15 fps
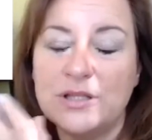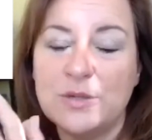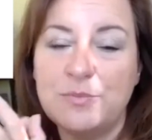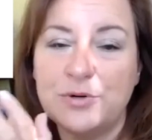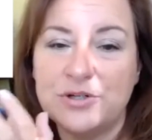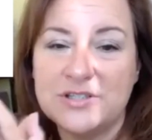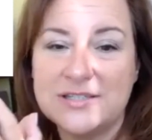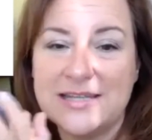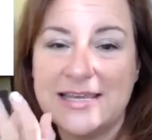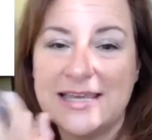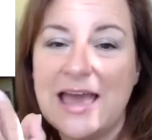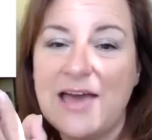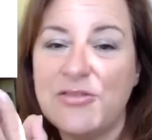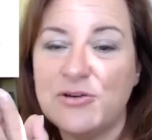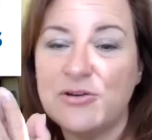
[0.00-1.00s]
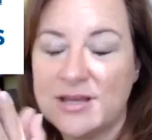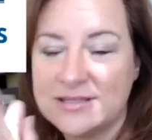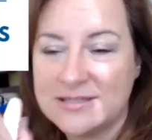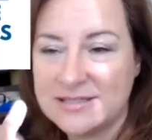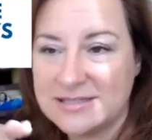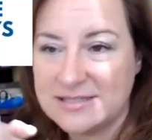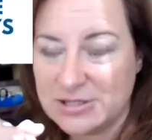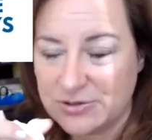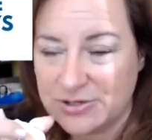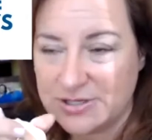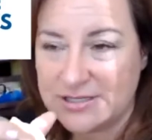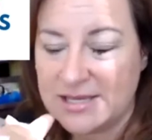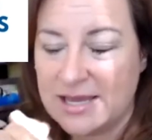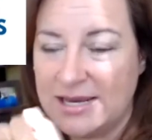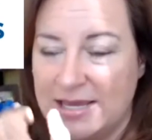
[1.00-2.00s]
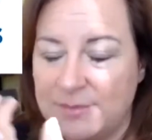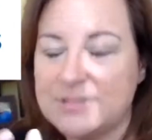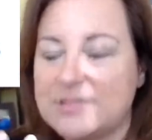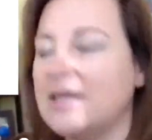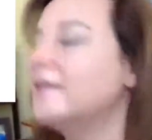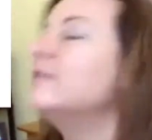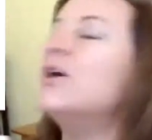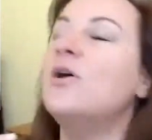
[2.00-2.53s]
the books together as a series on Amazon.